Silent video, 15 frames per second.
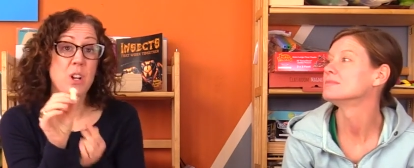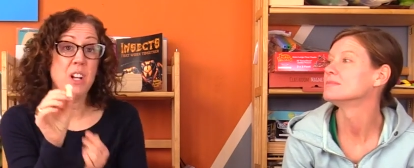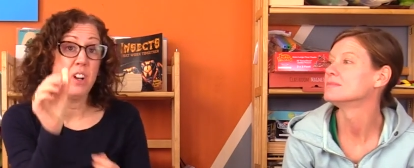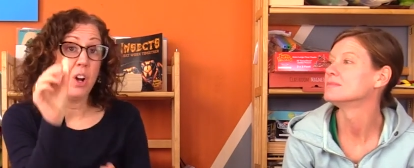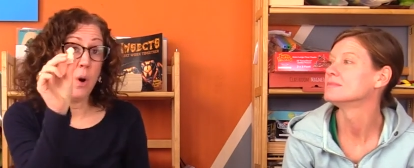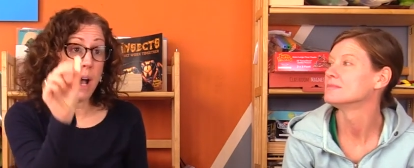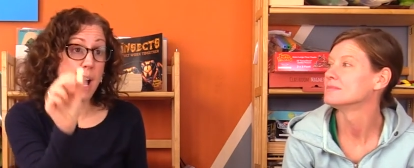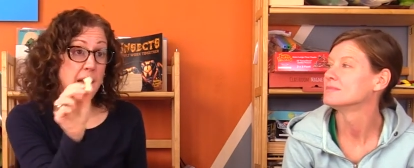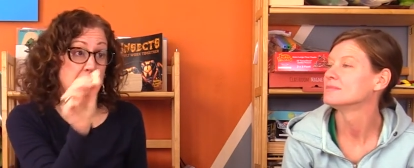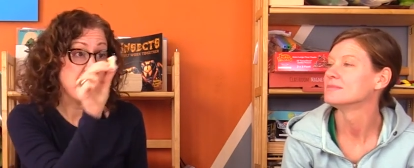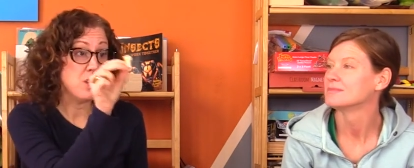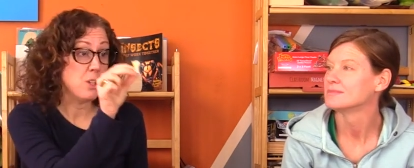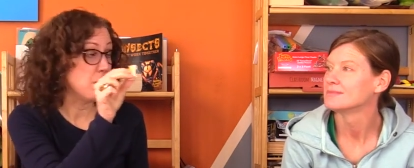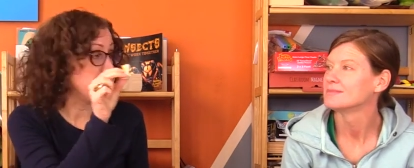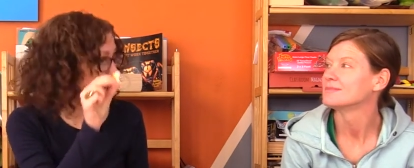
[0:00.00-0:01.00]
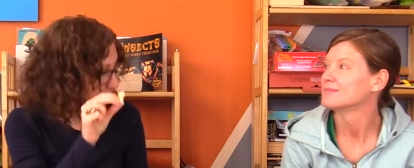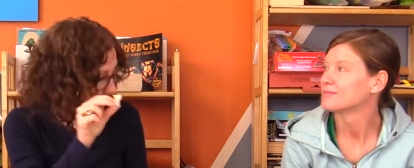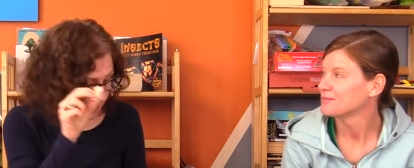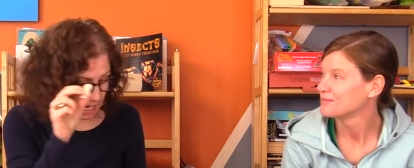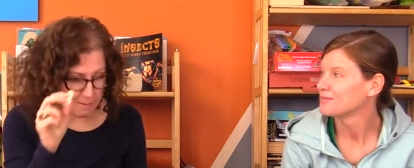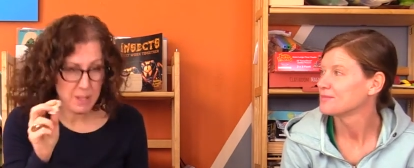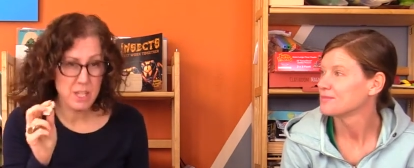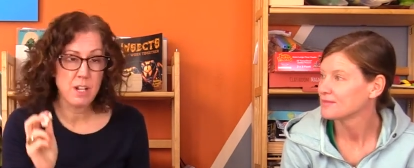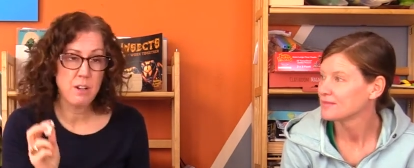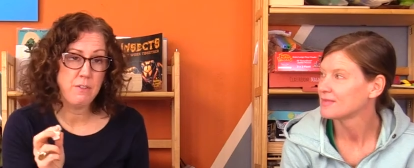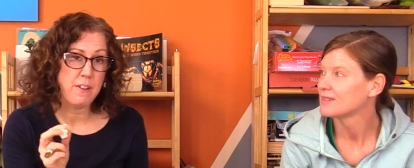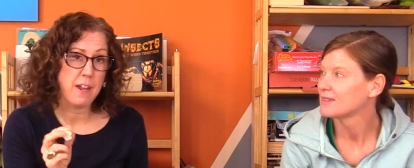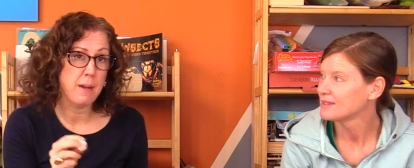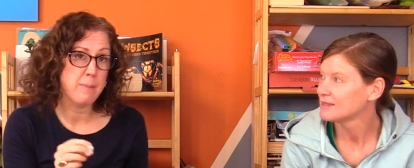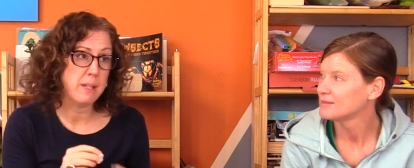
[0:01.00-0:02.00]
Speaker 1: you can go hide it. You can play a game with your
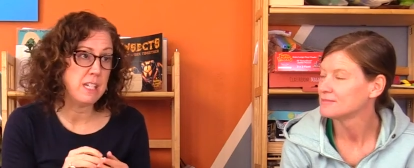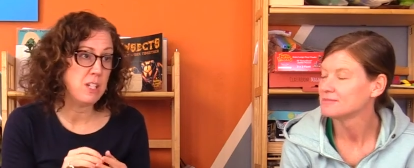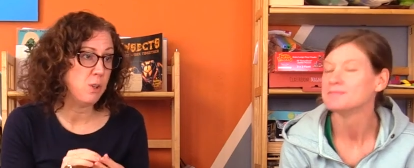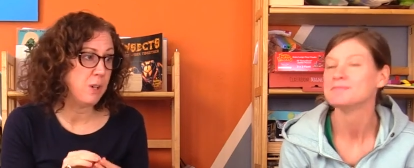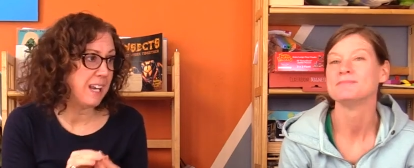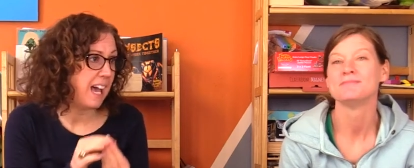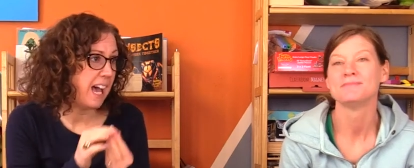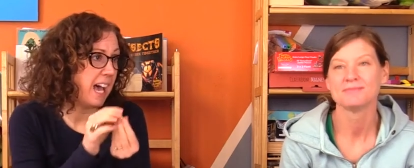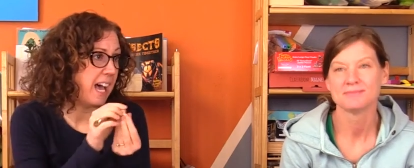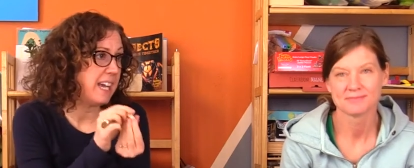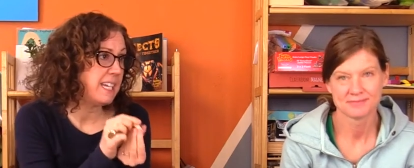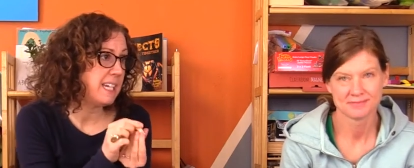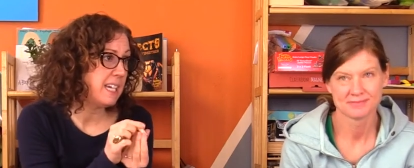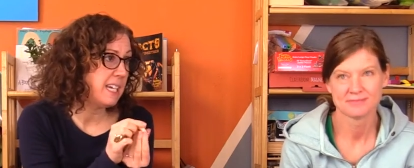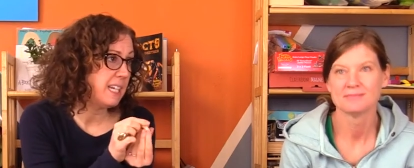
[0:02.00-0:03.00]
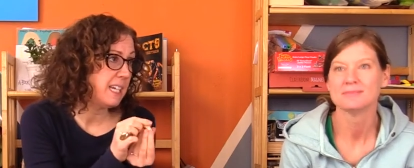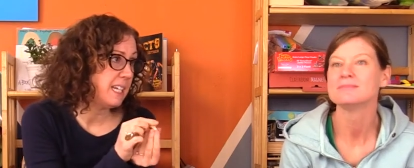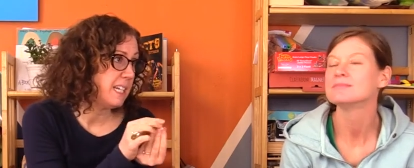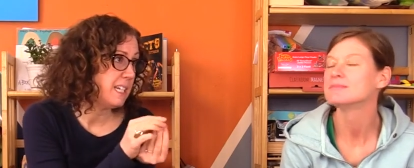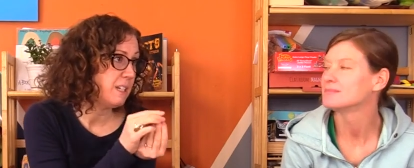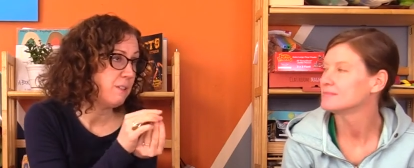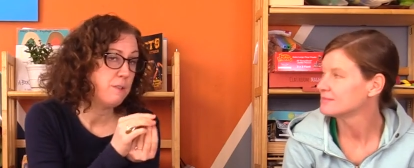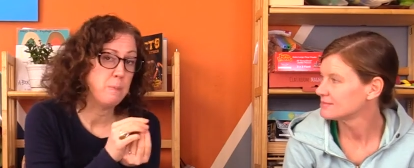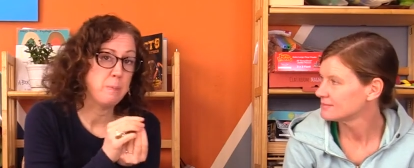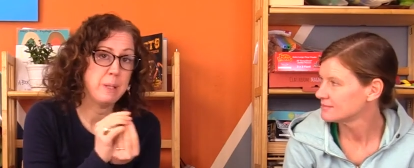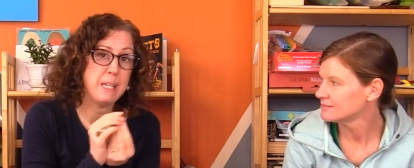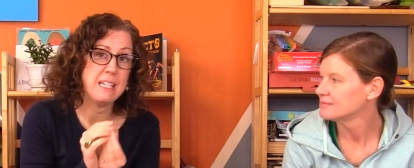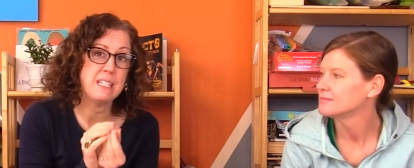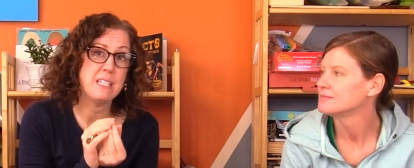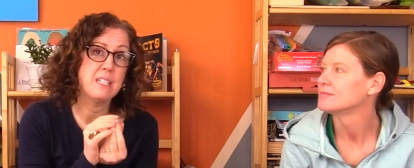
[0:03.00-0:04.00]
family. You can hide it in different
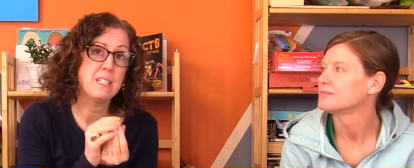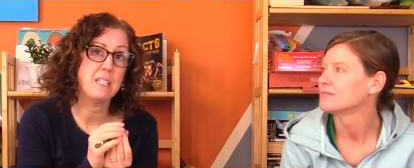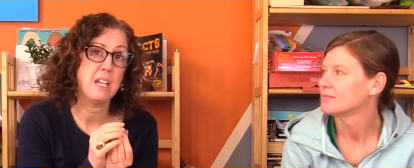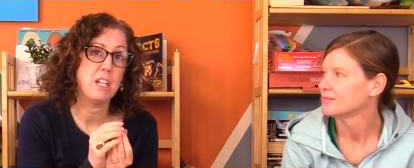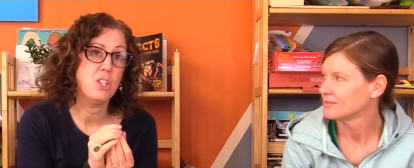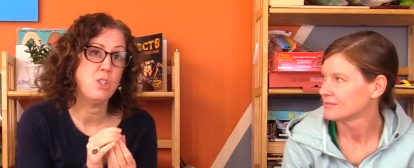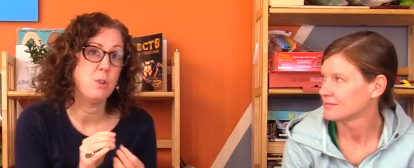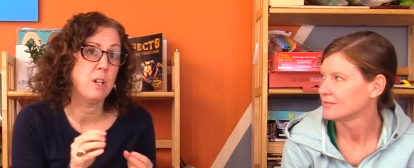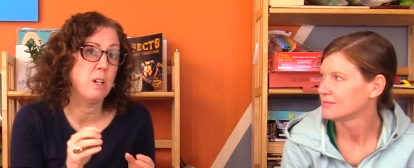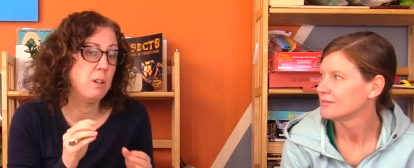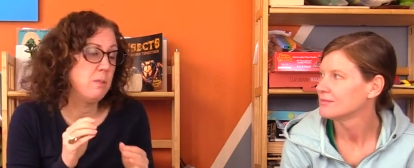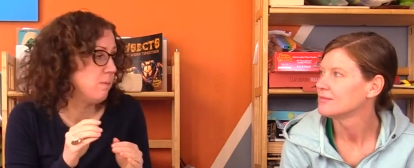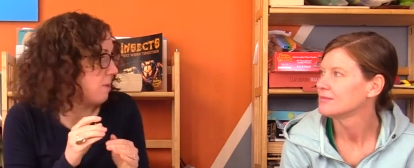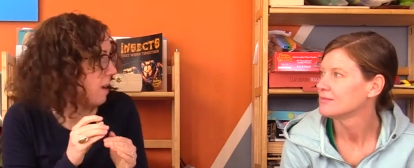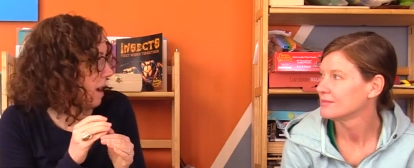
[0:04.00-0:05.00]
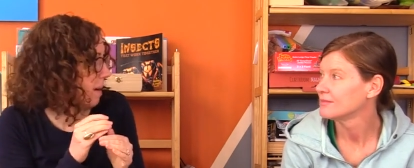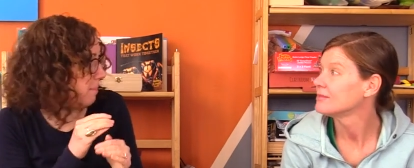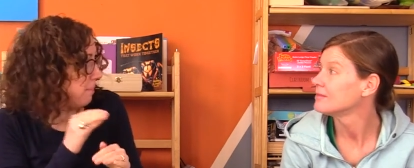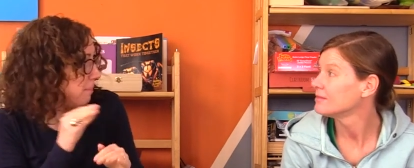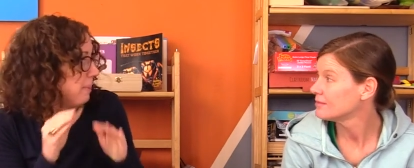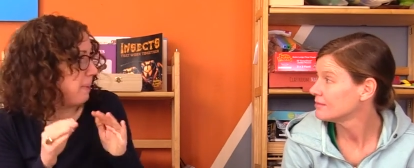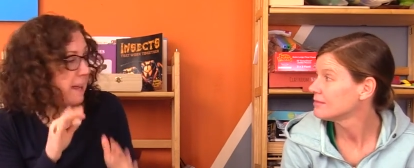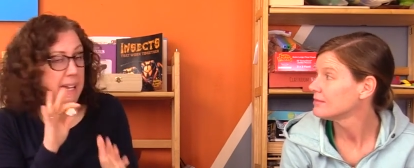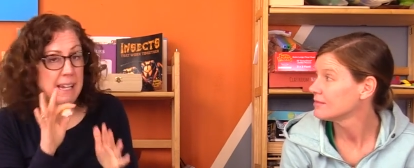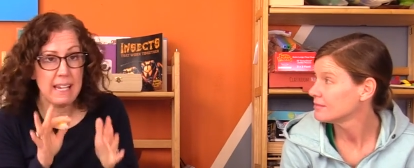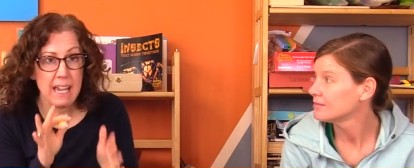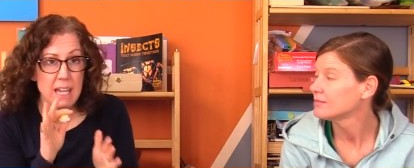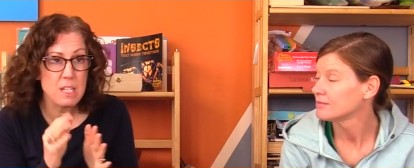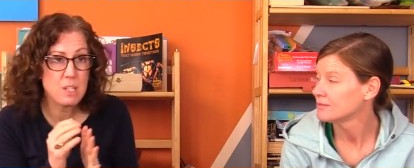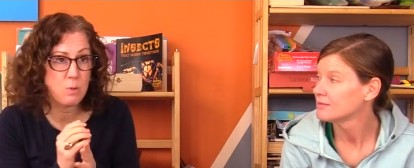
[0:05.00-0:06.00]
places, and you can um, mm -hmm. play a
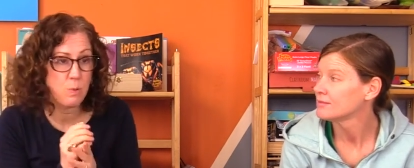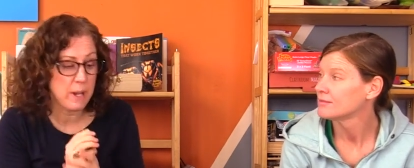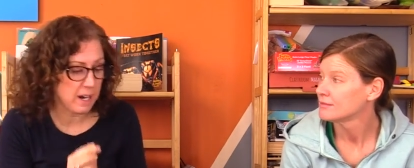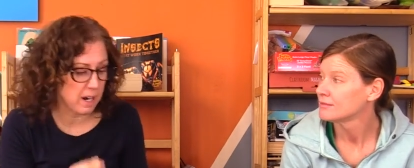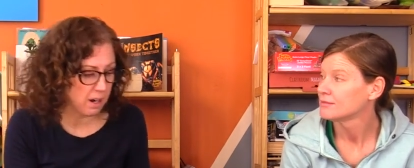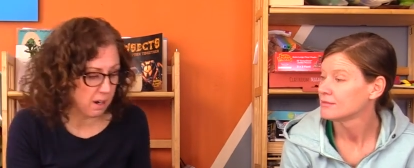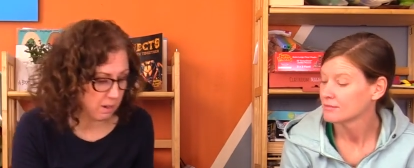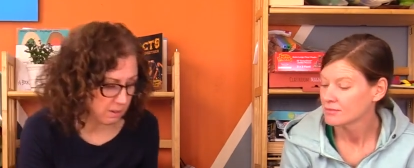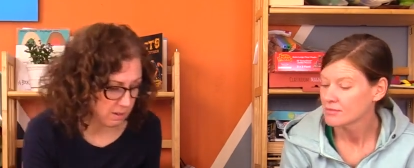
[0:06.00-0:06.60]
guess where